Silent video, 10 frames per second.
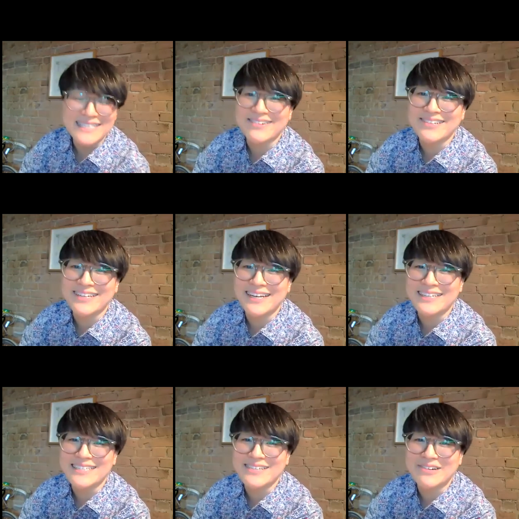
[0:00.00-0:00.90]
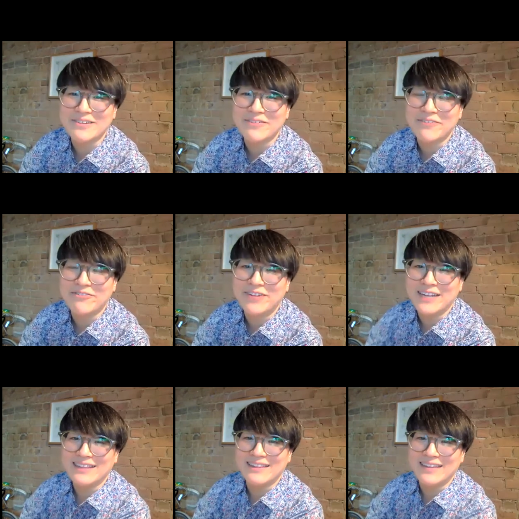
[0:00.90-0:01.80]
Or it's sort of, I
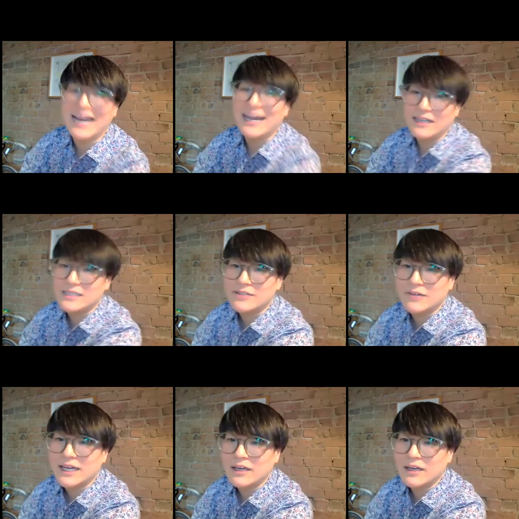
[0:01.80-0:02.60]
find, yeah, it's okay.